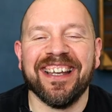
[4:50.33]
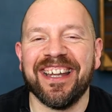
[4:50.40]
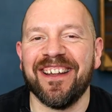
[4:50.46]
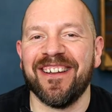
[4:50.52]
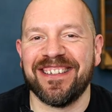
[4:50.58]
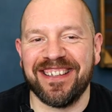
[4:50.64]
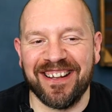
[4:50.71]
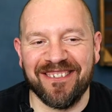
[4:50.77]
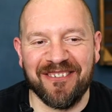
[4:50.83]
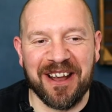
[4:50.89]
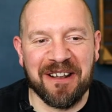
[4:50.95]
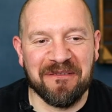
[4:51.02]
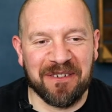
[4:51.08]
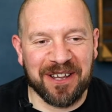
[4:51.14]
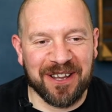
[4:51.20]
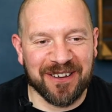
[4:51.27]
You're not sitting
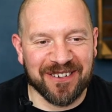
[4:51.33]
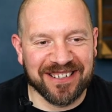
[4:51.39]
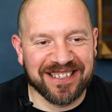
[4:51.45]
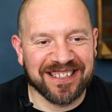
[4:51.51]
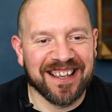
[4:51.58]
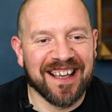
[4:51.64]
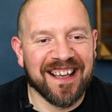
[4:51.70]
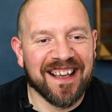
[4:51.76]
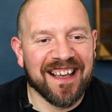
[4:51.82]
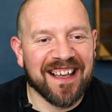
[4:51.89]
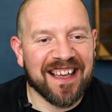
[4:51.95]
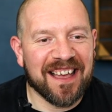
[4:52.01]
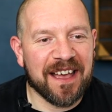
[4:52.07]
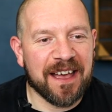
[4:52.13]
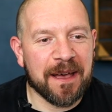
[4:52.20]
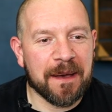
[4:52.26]
waiting for yours.
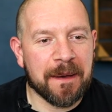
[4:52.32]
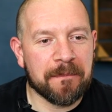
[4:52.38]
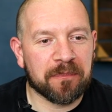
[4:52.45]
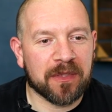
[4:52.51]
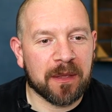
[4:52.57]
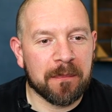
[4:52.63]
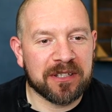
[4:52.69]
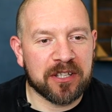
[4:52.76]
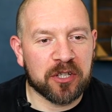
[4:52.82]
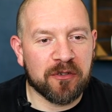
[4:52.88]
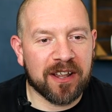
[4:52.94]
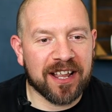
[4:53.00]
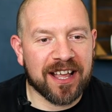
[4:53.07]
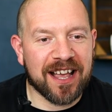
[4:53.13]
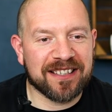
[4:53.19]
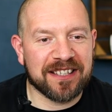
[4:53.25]
Um, Mister
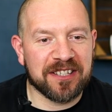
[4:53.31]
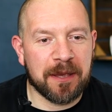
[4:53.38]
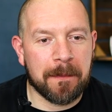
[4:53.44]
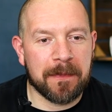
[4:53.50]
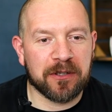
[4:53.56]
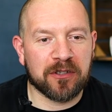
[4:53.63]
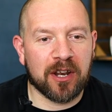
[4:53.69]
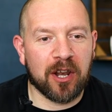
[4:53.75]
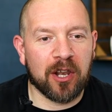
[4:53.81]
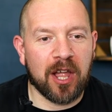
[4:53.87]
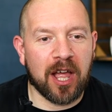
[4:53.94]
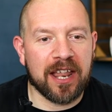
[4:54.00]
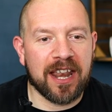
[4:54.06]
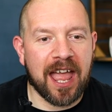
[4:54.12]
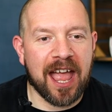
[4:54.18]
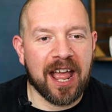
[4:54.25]
Trainer Guy says, yep, he's done
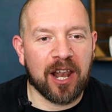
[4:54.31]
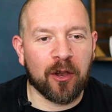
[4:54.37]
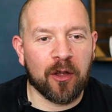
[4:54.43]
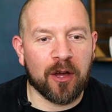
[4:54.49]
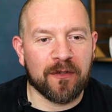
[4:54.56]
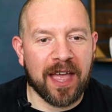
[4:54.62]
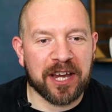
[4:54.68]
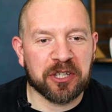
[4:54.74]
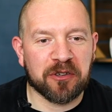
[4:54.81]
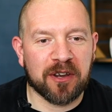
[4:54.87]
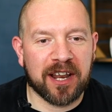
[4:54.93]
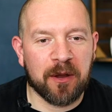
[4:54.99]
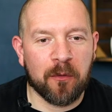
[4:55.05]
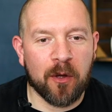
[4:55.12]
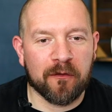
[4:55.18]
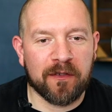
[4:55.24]
a, a lot of extra
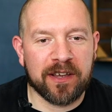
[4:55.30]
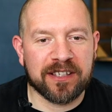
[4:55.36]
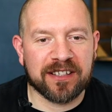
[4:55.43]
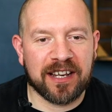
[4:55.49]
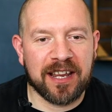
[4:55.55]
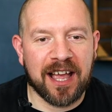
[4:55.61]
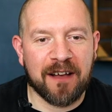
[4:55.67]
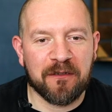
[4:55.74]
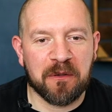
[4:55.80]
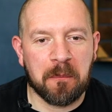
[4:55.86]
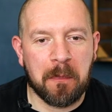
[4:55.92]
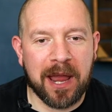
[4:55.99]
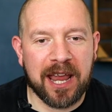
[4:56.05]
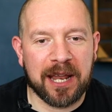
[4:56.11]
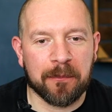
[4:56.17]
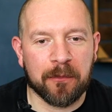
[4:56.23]
night work recently. Haven't
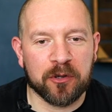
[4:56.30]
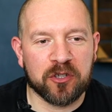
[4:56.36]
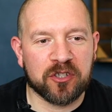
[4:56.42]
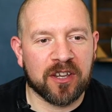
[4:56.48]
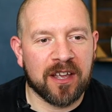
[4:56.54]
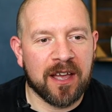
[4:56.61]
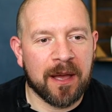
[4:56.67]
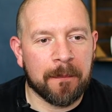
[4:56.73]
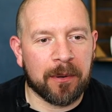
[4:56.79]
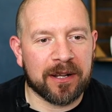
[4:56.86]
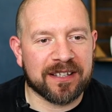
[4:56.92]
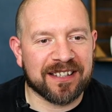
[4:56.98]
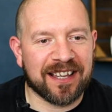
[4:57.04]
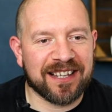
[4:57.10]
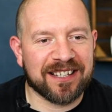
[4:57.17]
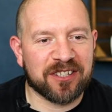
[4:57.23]
painted much, but
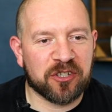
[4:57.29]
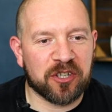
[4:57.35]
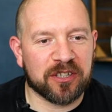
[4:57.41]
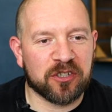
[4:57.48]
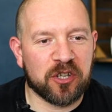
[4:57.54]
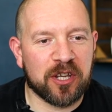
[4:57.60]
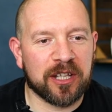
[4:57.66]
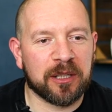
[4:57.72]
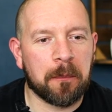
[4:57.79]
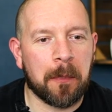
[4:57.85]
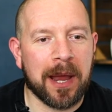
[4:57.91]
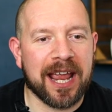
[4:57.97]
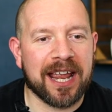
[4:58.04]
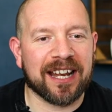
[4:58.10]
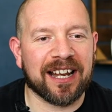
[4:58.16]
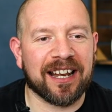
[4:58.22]
it's nice to chill,
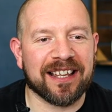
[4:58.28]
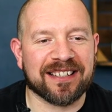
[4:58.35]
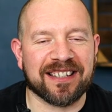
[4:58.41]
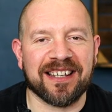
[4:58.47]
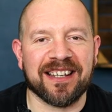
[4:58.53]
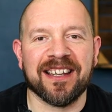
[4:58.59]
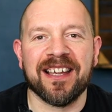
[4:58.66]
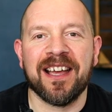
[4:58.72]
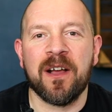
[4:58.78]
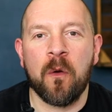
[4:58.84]
paint, and listen.